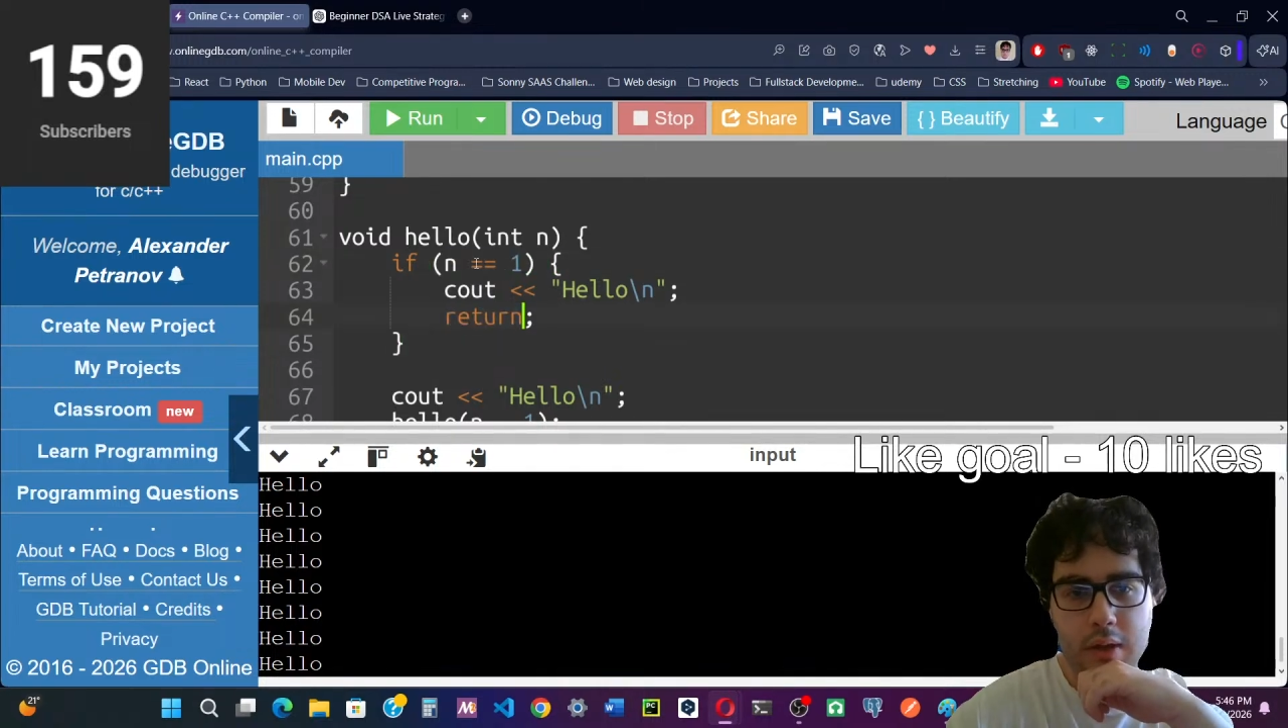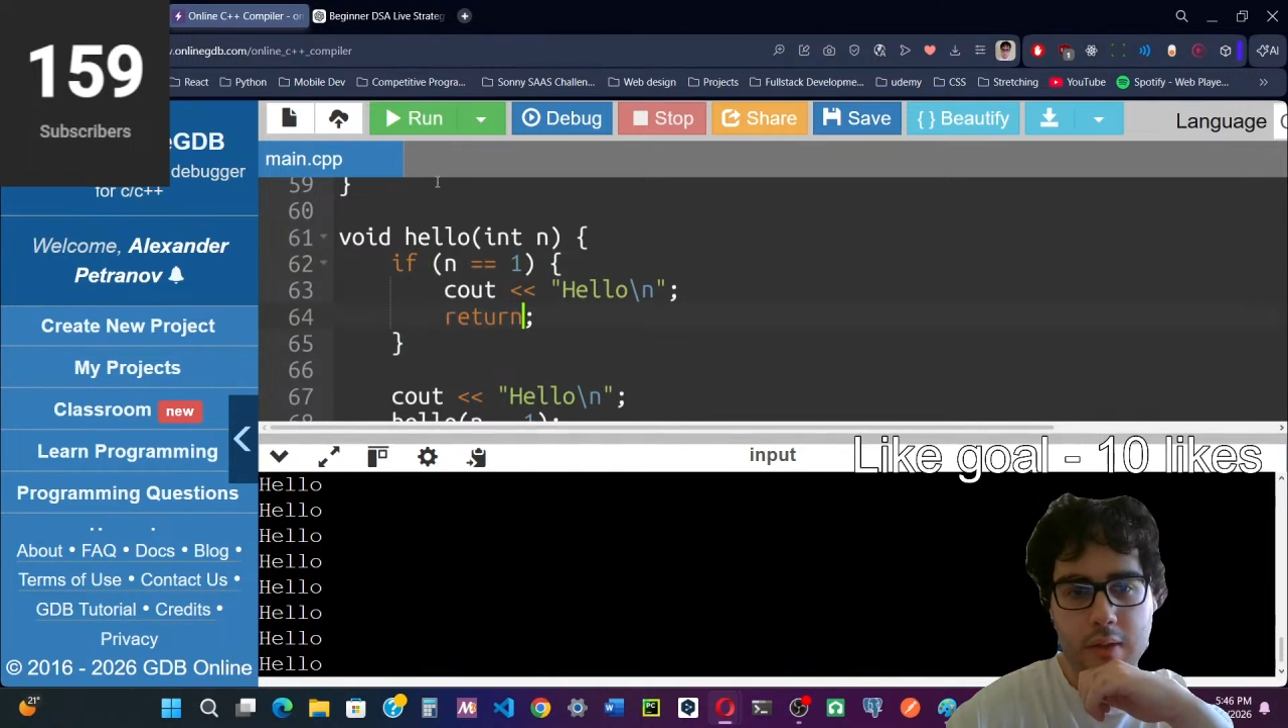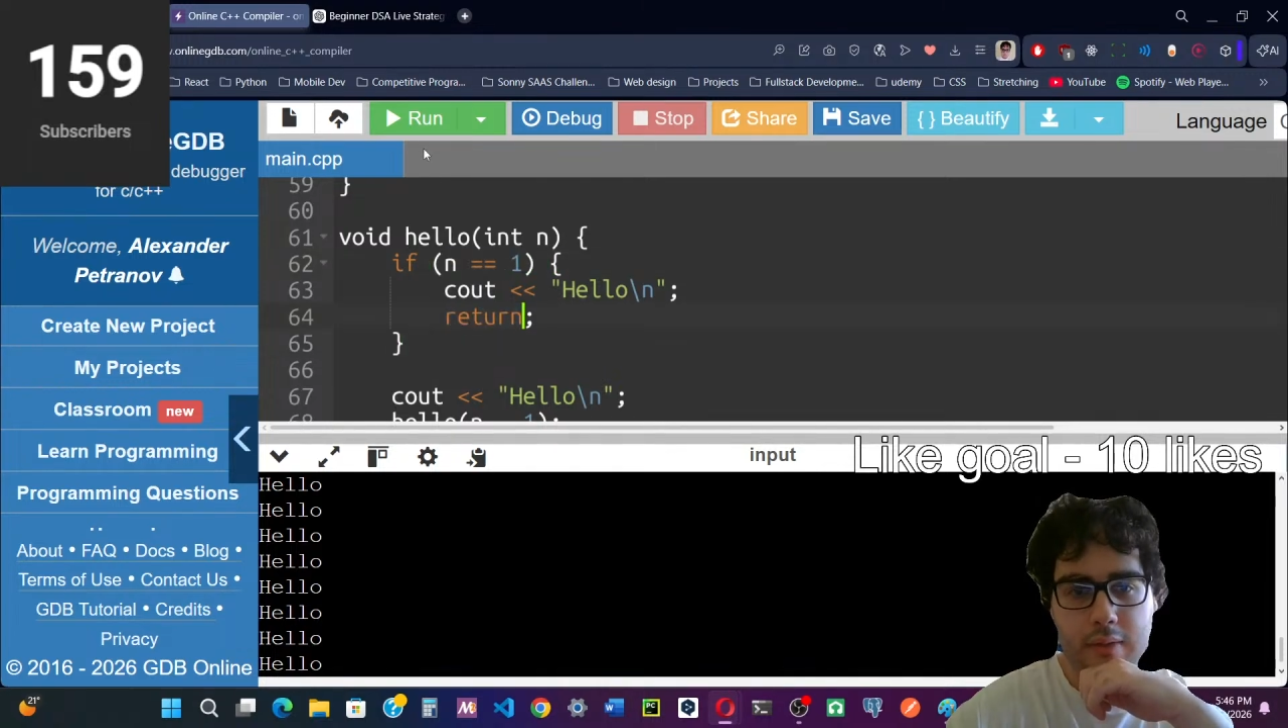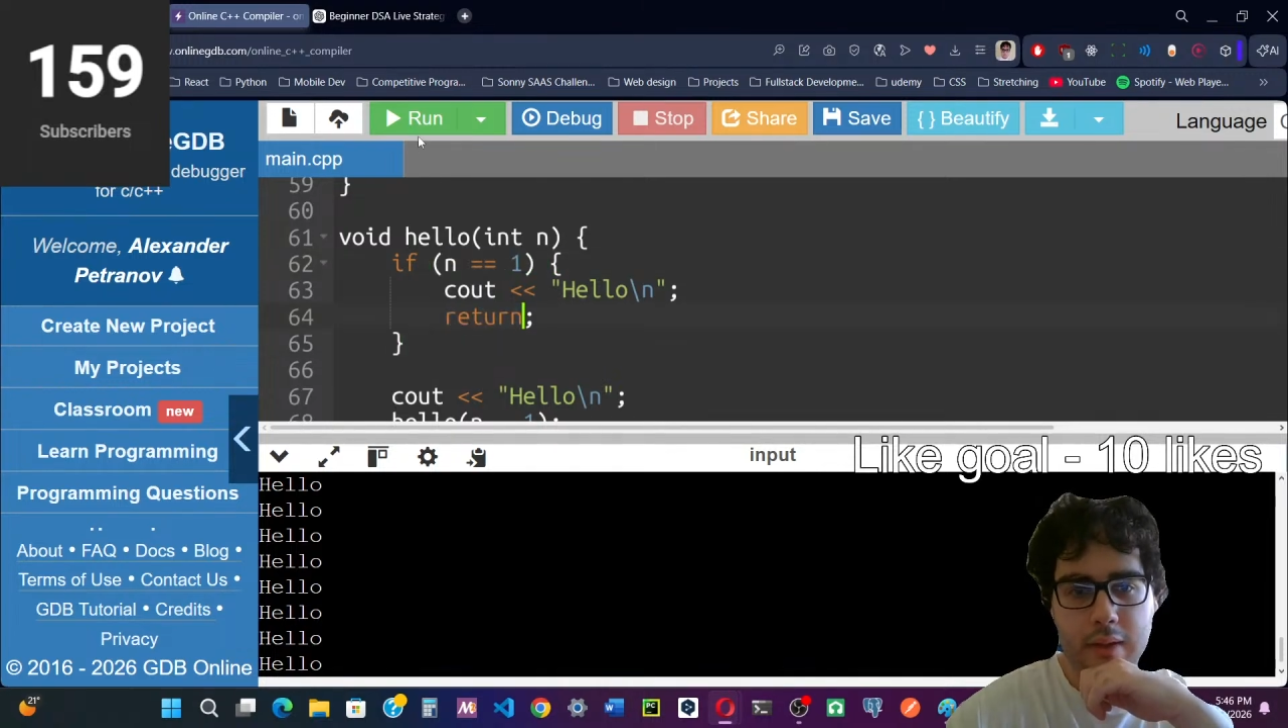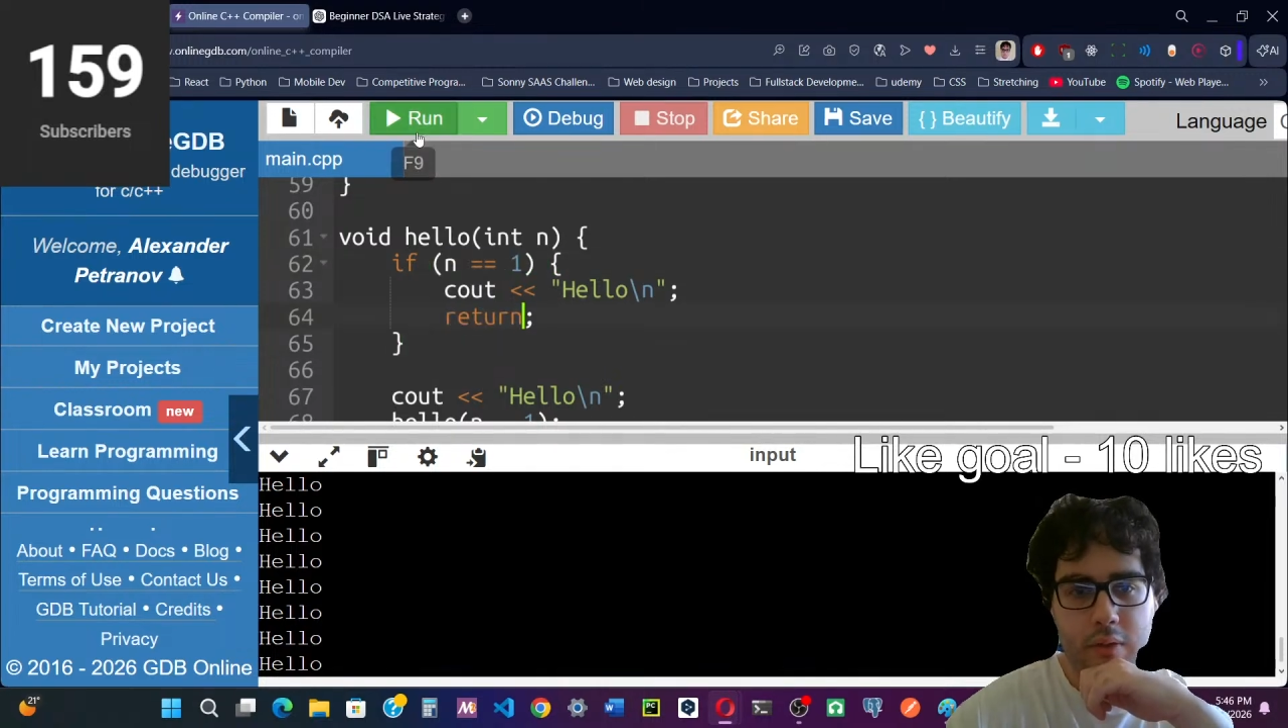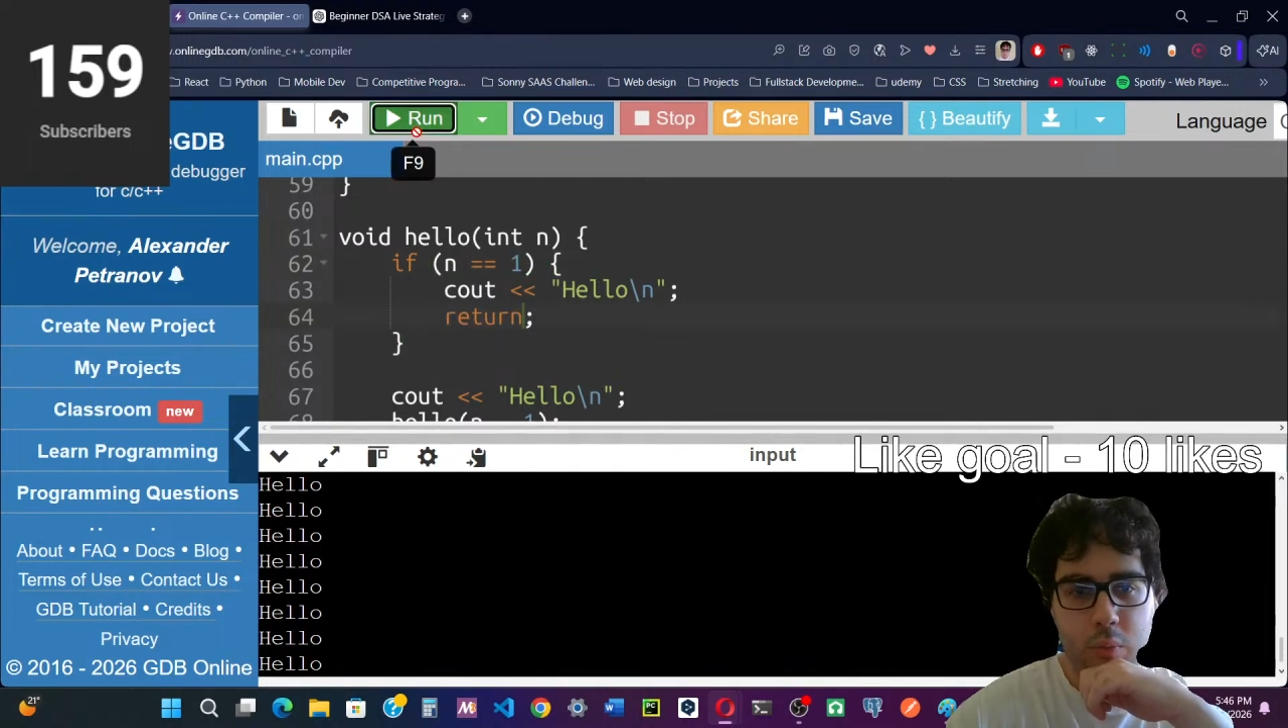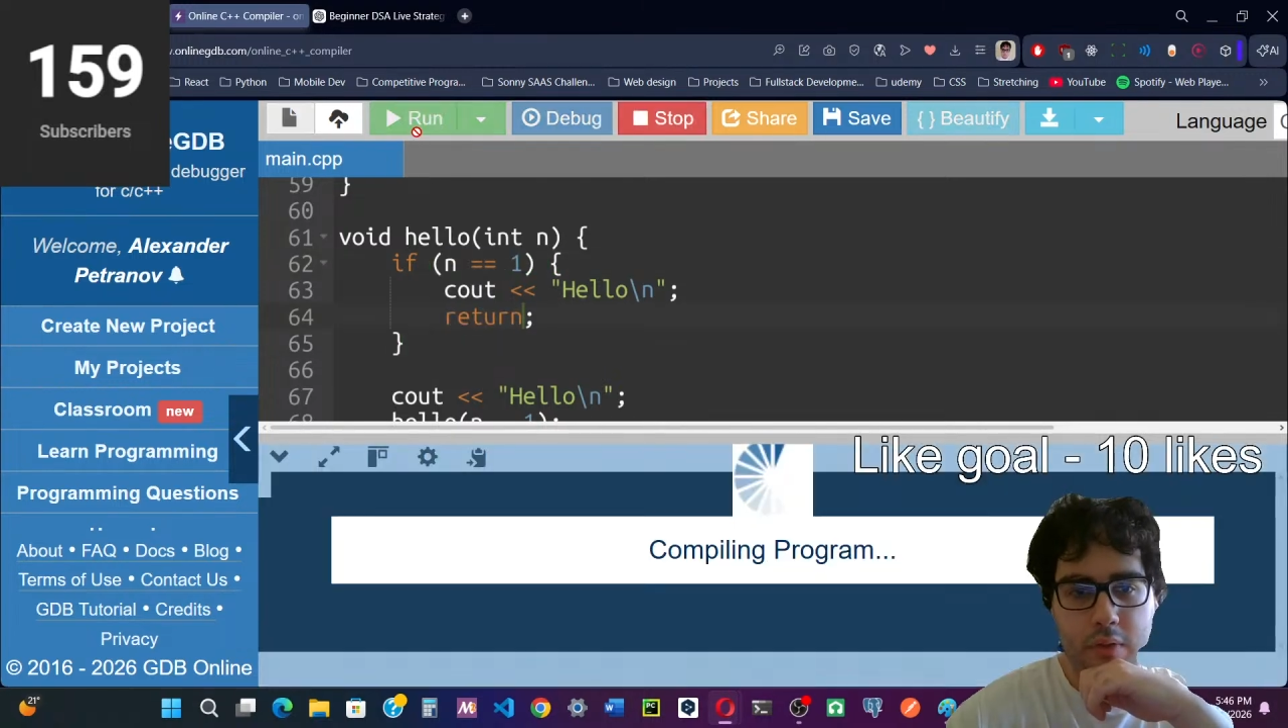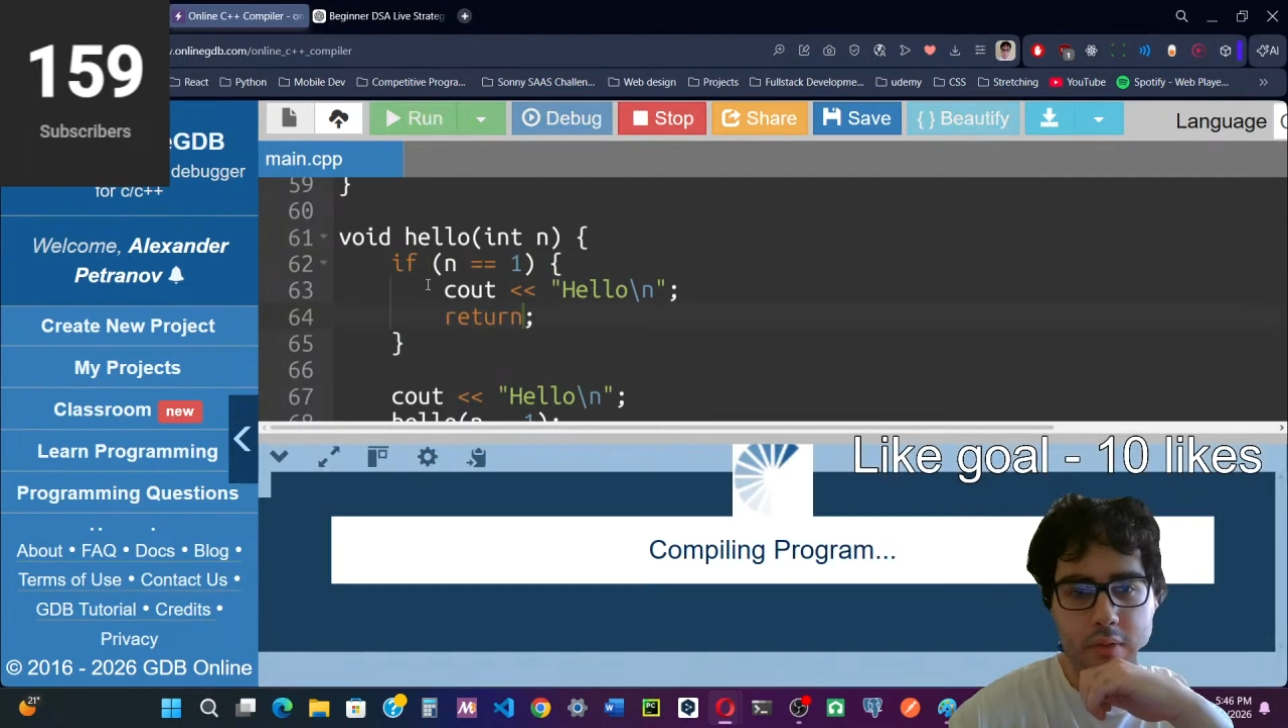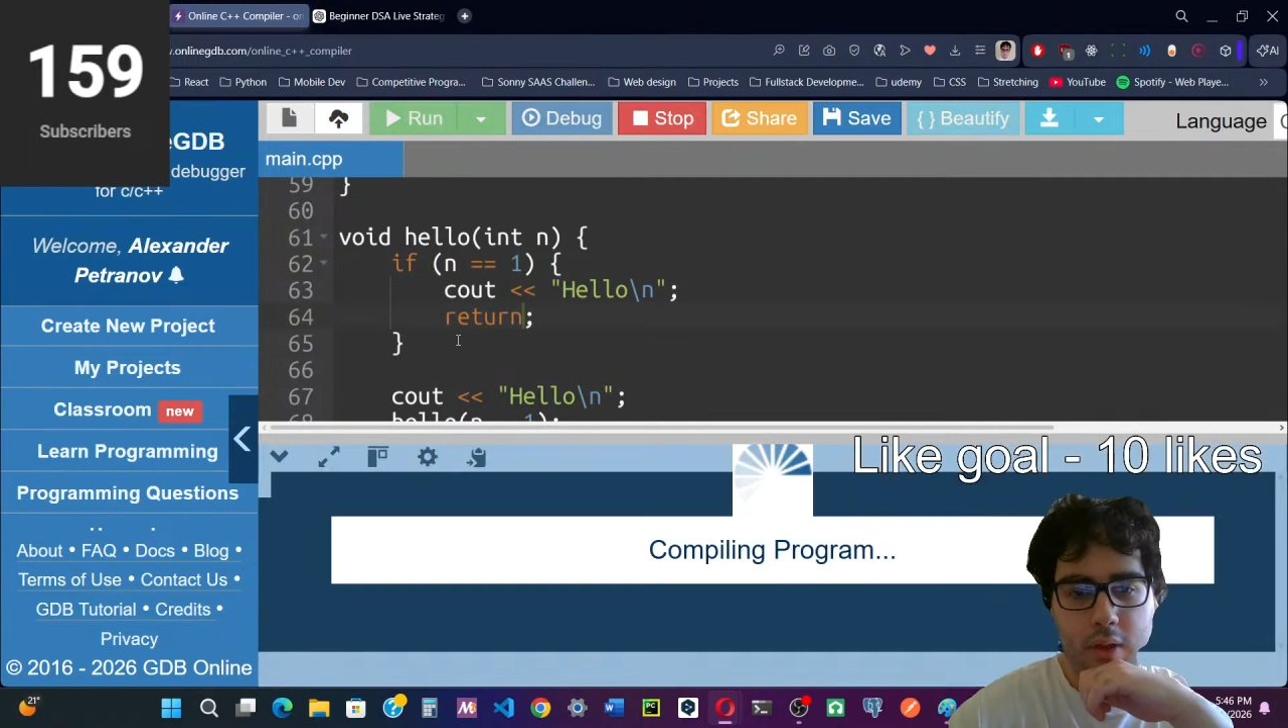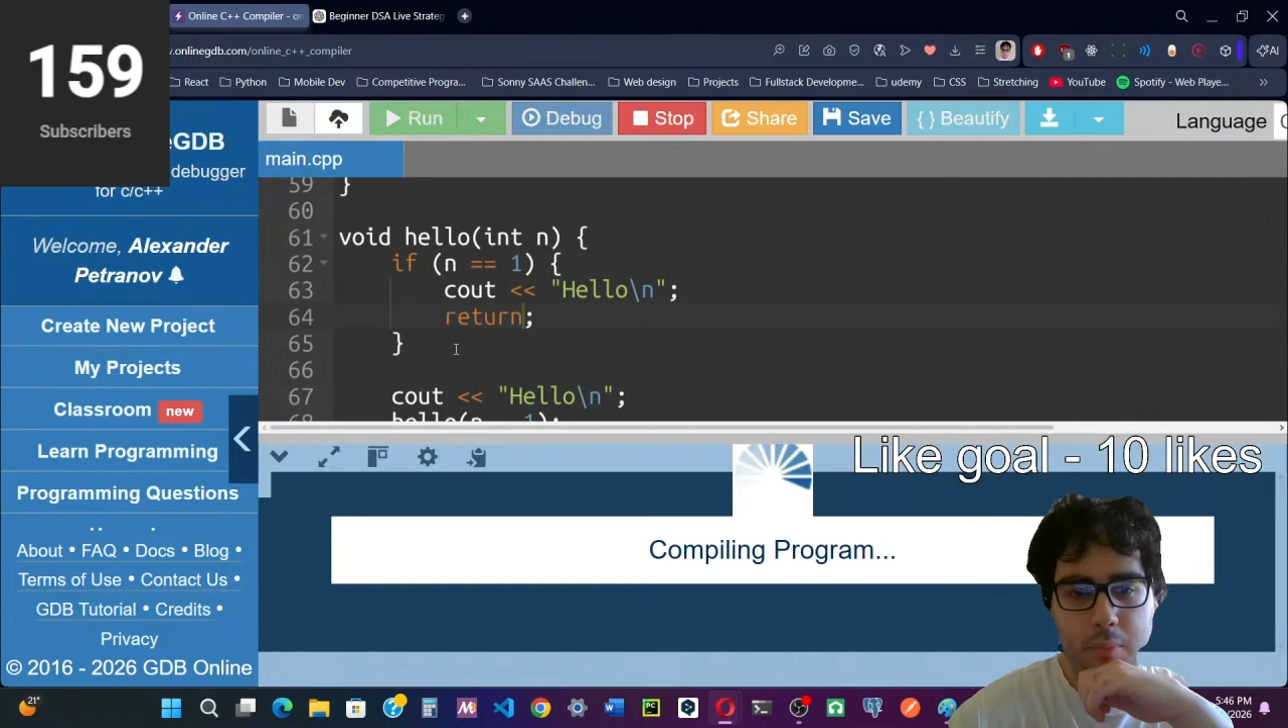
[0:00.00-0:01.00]
and that's what
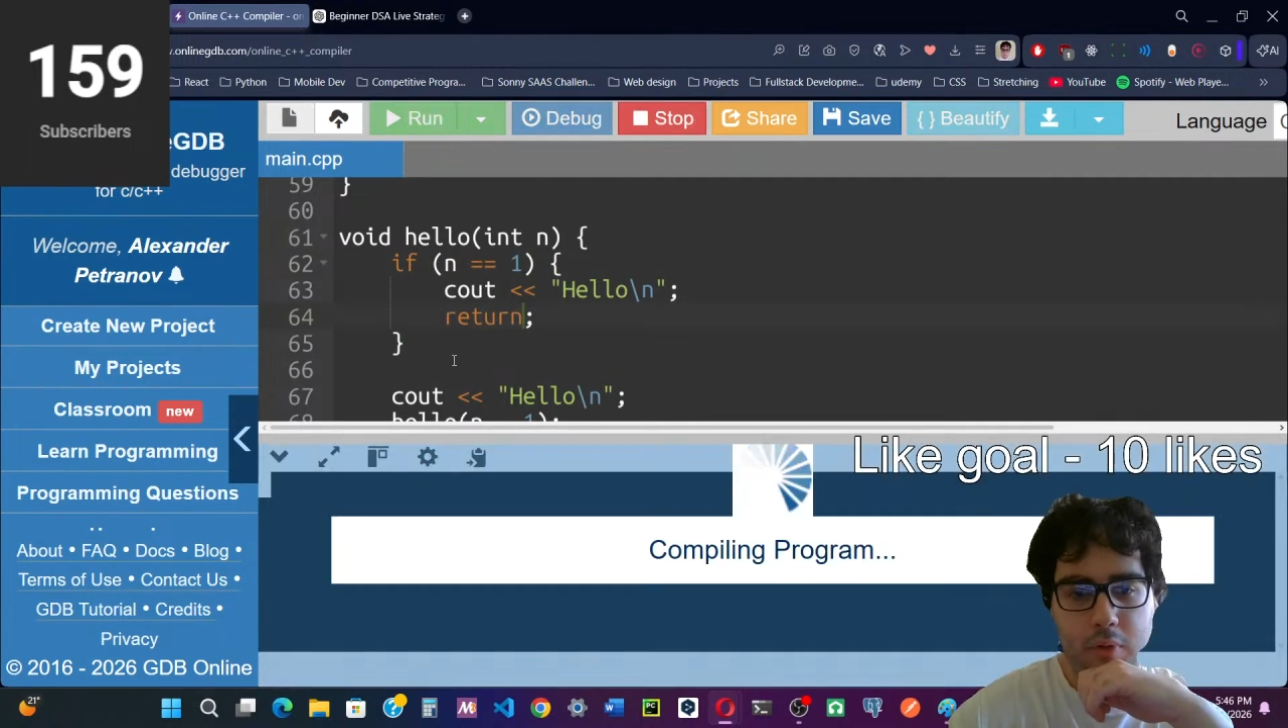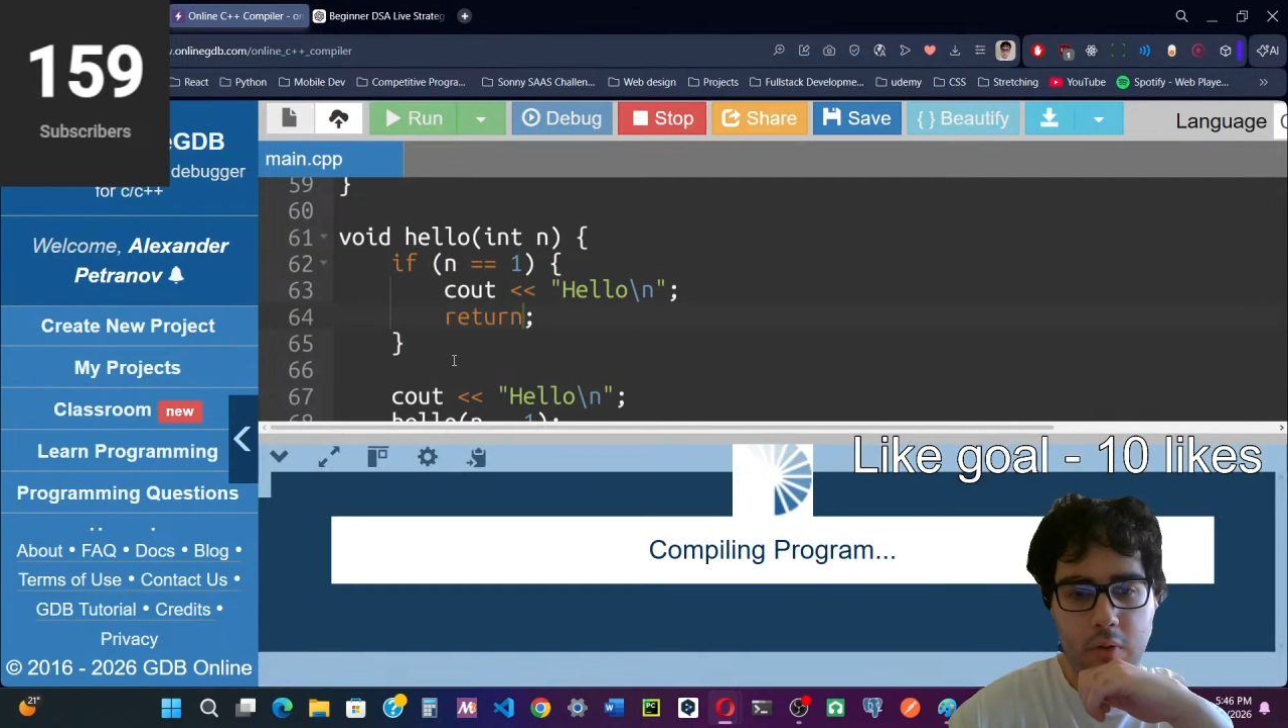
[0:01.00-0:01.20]
stops